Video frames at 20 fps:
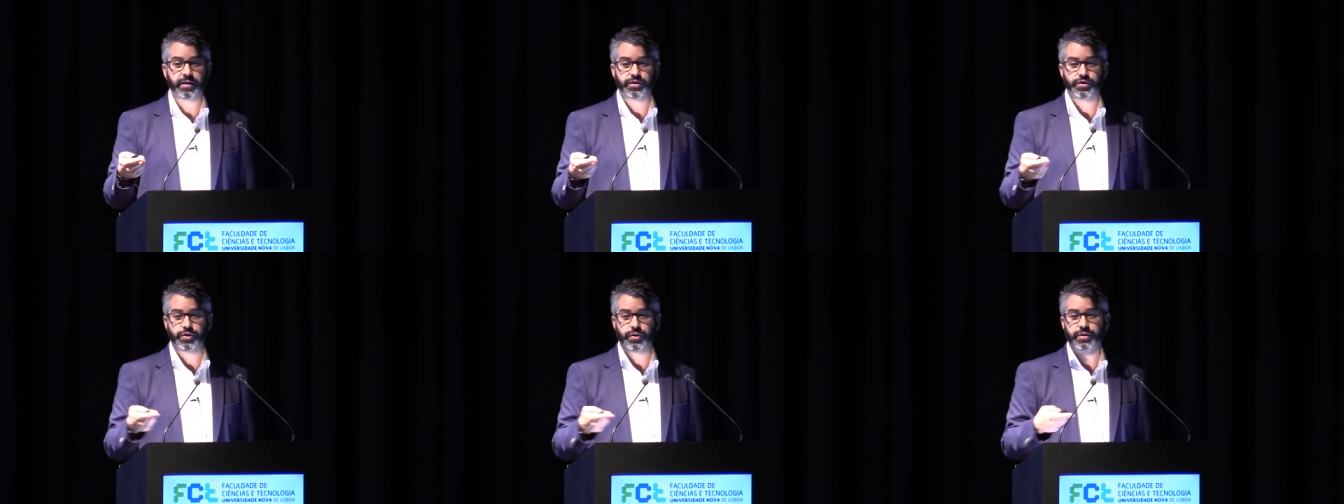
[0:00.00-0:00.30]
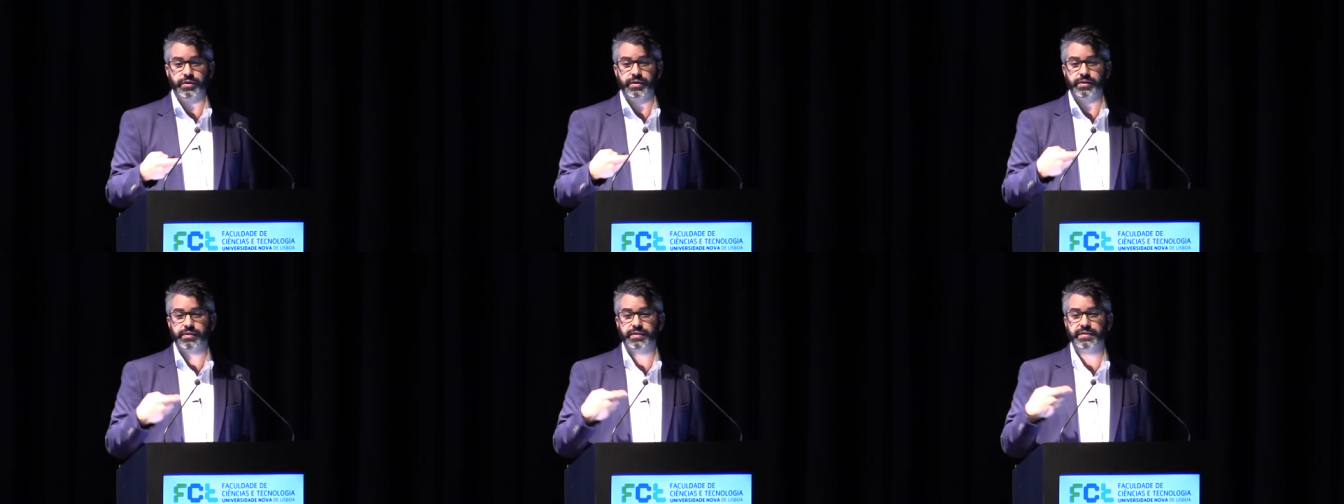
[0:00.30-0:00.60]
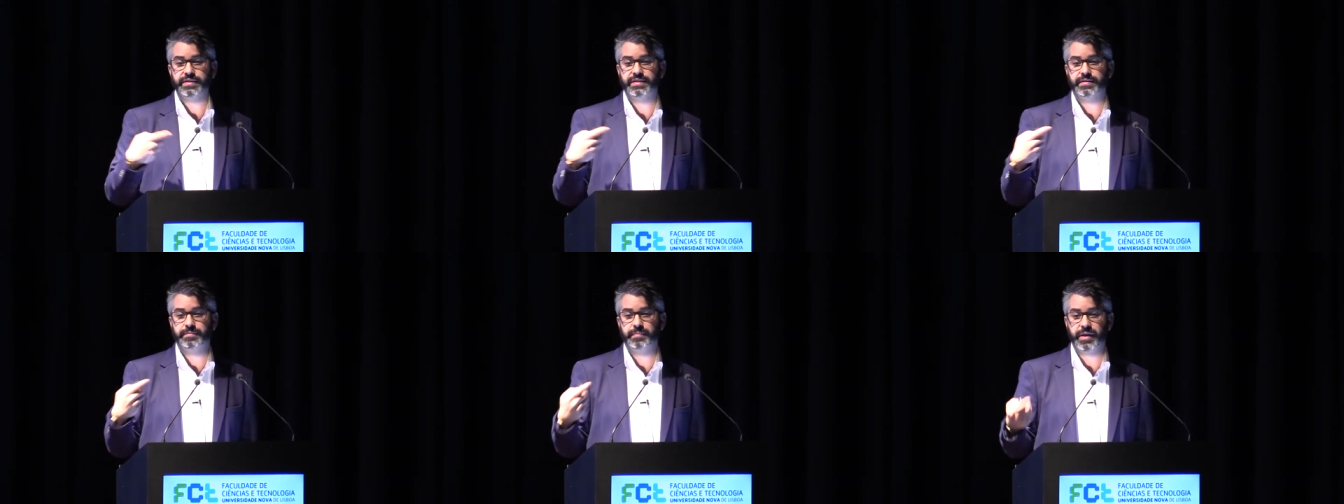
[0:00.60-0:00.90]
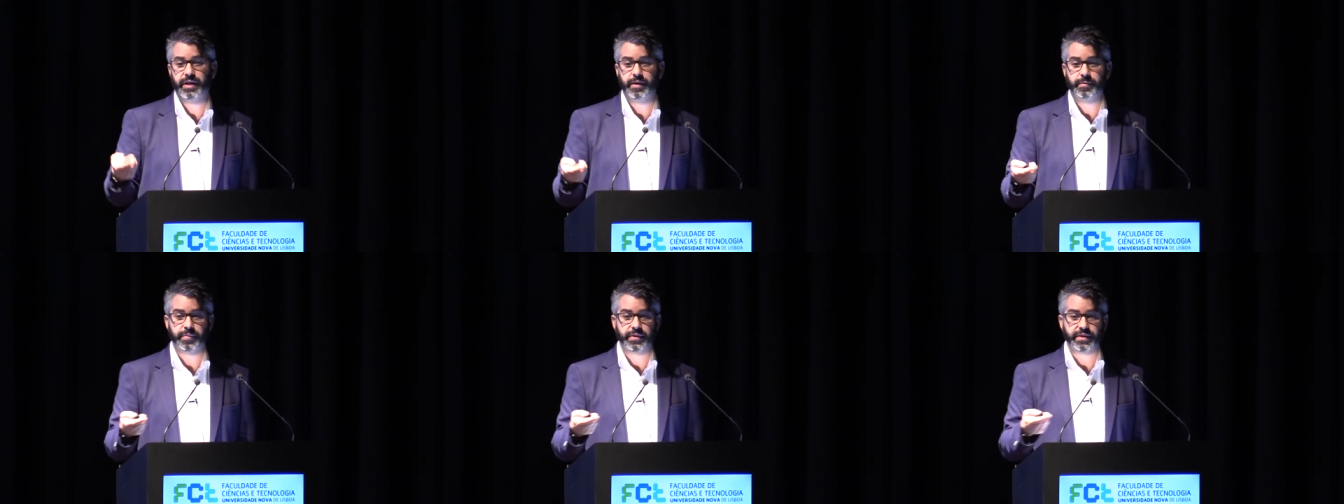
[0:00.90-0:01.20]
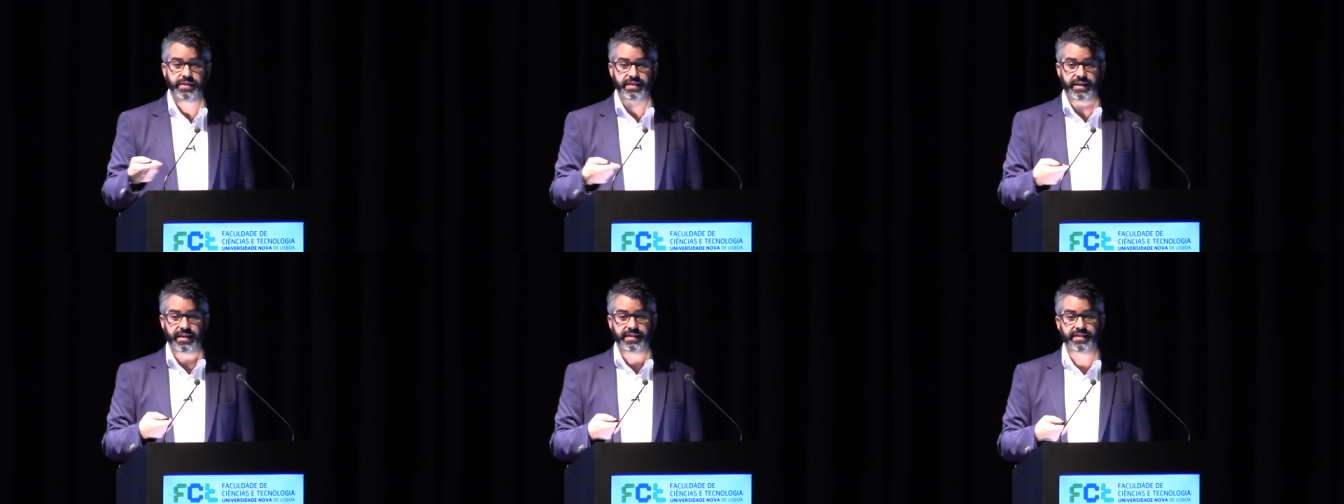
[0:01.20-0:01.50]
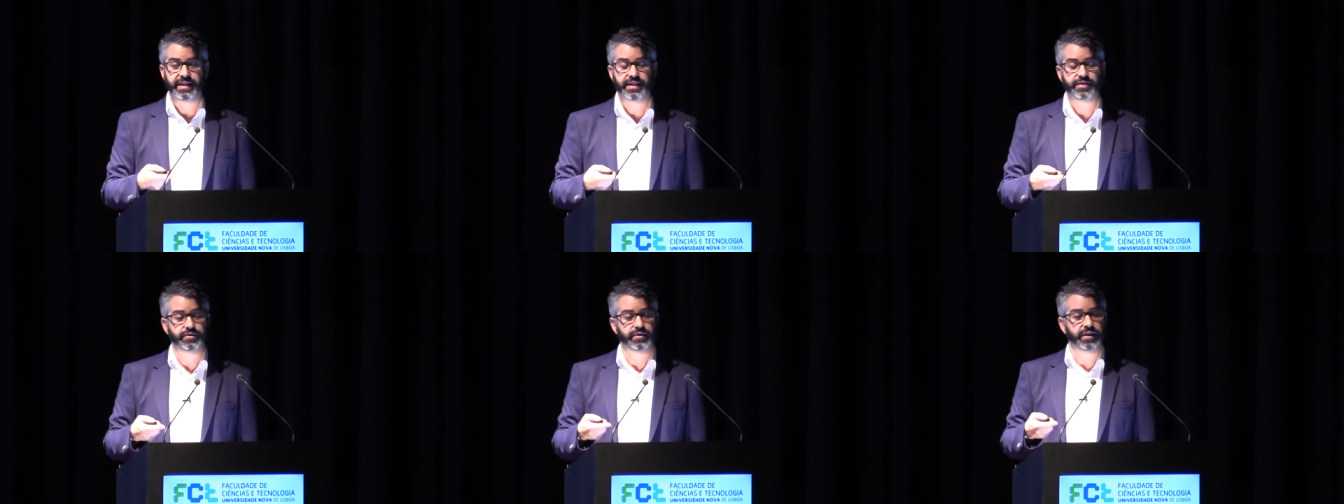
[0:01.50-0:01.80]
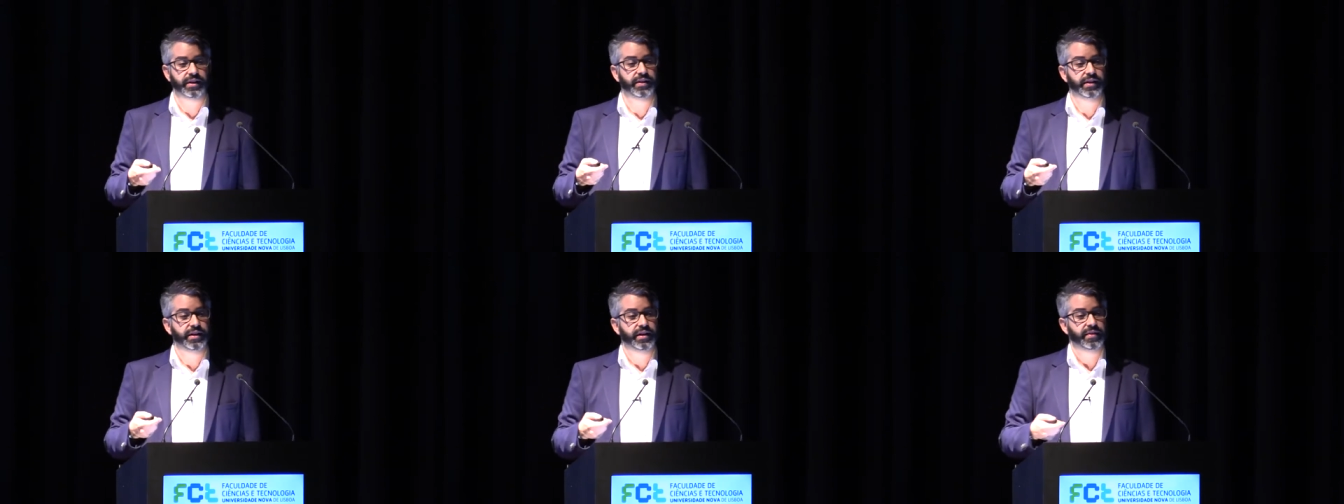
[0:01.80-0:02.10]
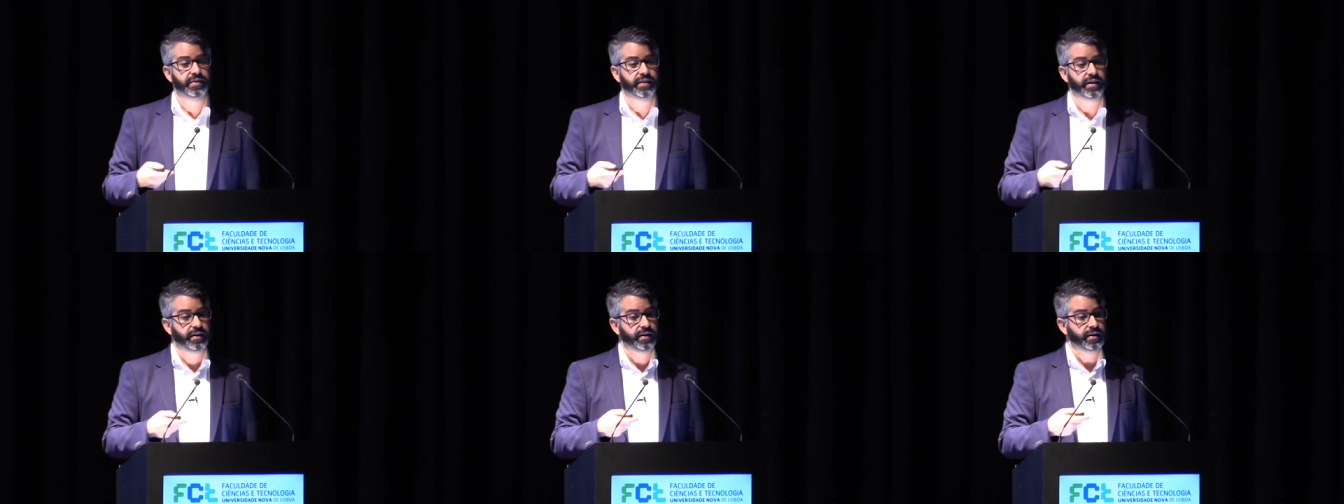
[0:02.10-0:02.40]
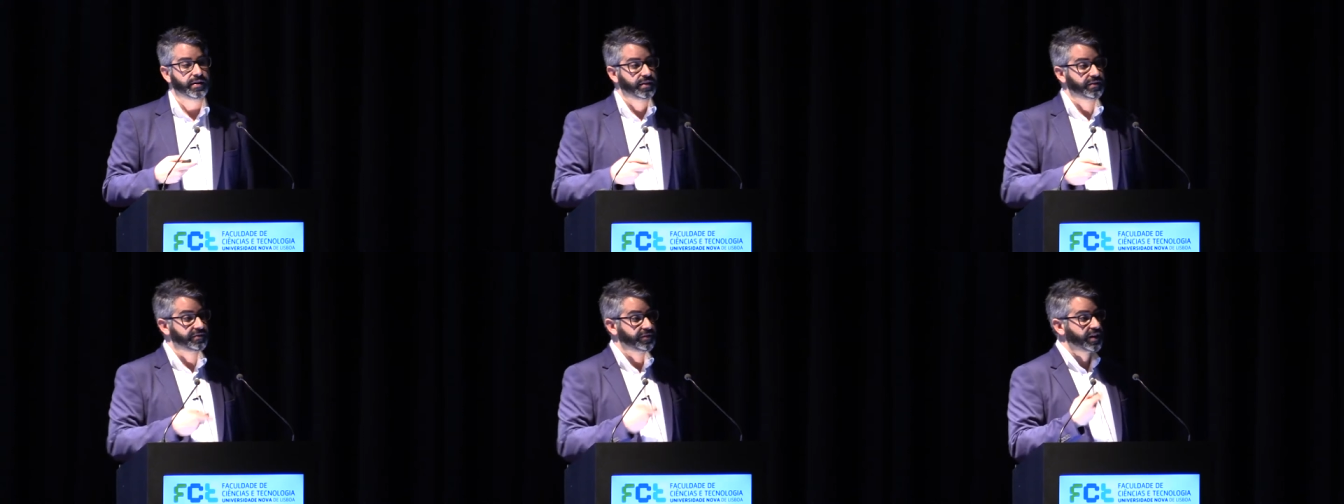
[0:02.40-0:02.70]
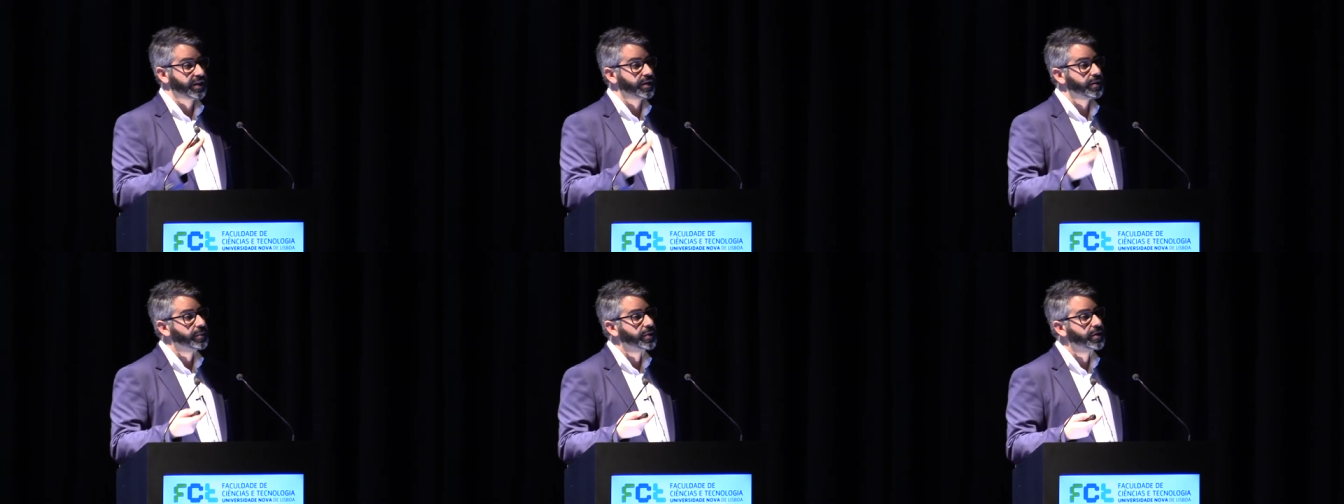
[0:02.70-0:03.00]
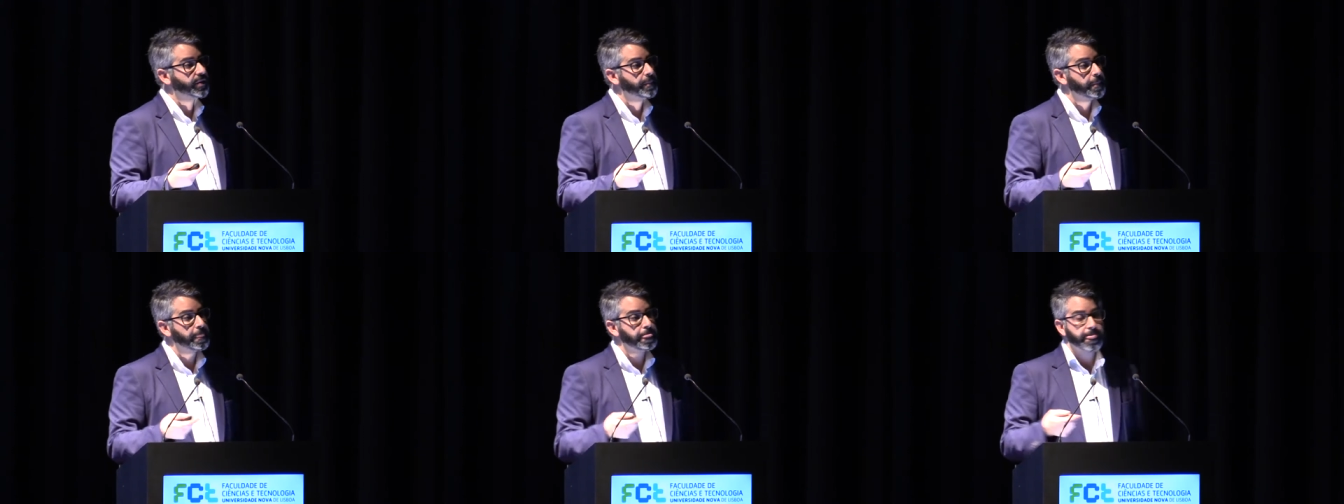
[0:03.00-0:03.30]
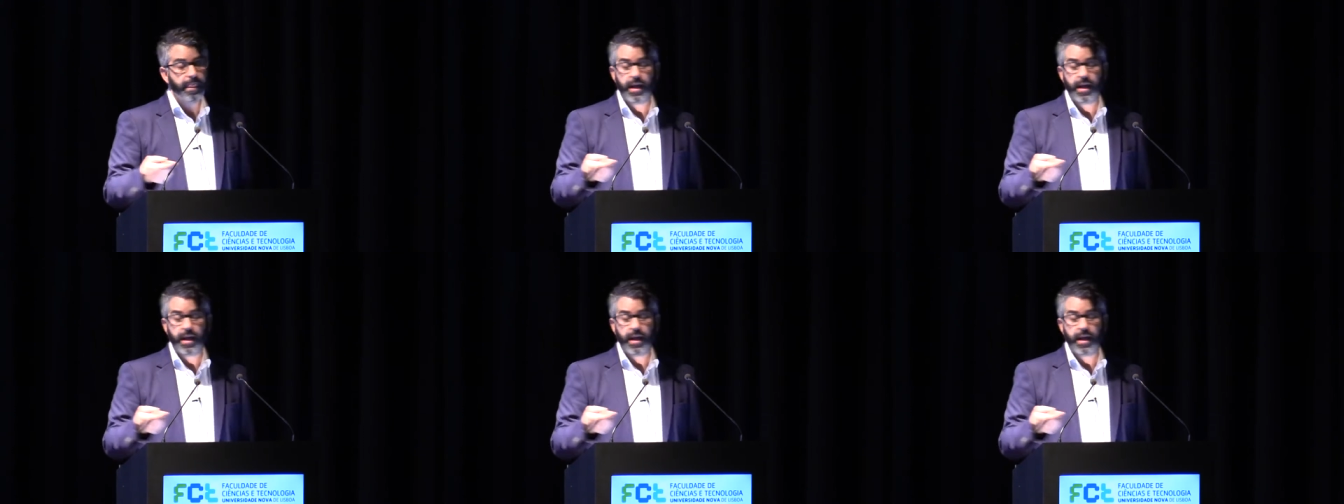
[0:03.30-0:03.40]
journals, papers, etc. that are available.